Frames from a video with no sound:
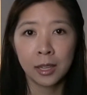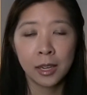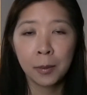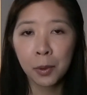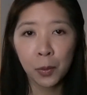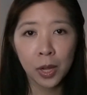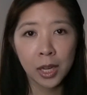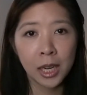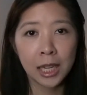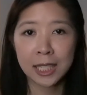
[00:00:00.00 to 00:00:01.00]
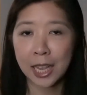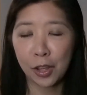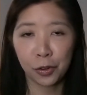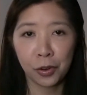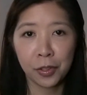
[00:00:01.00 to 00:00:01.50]
Number one is
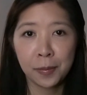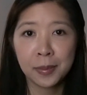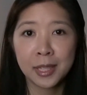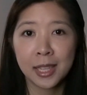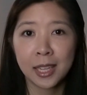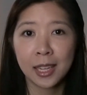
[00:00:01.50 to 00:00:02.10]
algorithms.